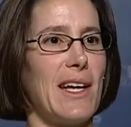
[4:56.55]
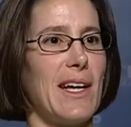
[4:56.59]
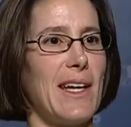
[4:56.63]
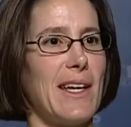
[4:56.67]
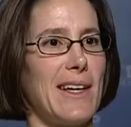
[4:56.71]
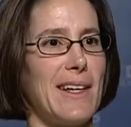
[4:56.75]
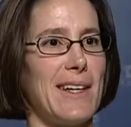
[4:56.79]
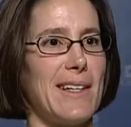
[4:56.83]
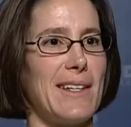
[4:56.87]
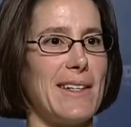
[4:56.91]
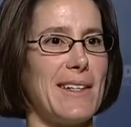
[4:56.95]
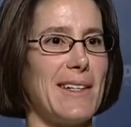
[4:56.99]

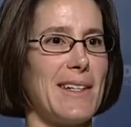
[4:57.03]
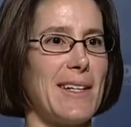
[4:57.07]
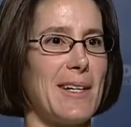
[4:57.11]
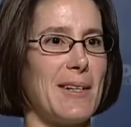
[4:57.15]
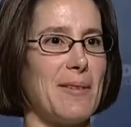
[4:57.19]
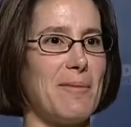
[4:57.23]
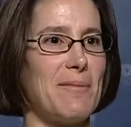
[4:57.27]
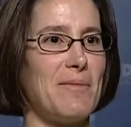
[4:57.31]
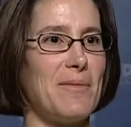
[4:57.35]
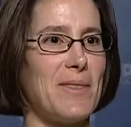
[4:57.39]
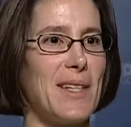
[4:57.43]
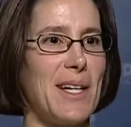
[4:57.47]
And
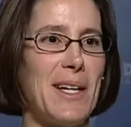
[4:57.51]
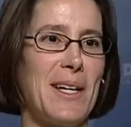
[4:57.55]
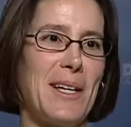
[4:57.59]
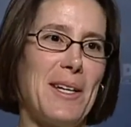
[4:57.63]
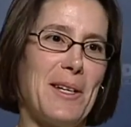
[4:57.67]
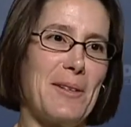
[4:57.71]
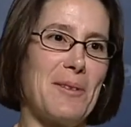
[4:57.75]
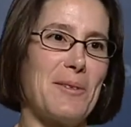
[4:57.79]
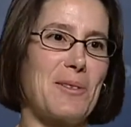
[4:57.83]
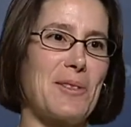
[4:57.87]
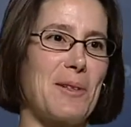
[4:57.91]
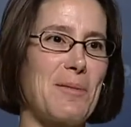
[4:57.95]
um,
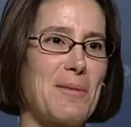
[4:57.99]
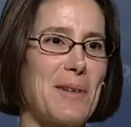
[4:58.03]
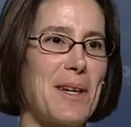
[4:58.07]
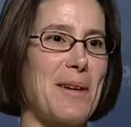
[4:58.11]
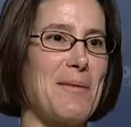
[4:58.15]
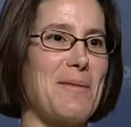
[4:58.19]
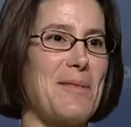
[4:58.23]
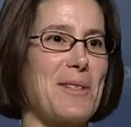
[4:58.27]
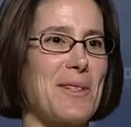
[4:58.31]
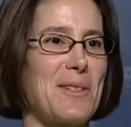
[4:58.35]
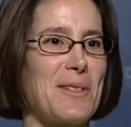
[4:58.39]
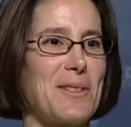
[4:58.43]
you know,
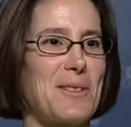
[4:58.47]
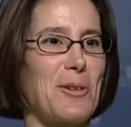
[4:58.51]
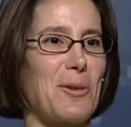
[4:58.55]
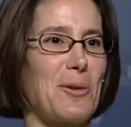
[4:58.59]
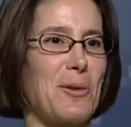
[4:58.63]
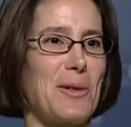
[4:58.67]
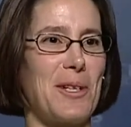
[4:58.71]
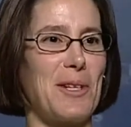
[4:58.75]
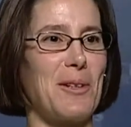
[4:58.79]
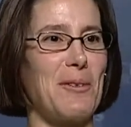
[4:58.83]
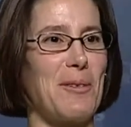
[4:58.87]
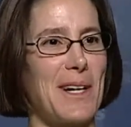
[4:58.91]
sometimes they're
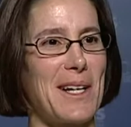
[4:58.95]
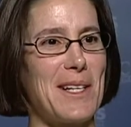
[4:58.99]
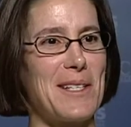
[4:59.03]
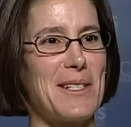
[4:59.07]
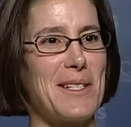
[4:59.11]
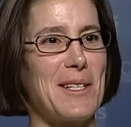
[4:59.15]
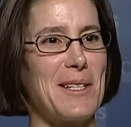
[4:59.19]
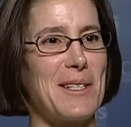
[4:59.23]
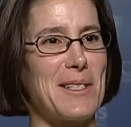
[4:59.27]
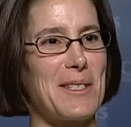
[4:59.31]
totally crazy,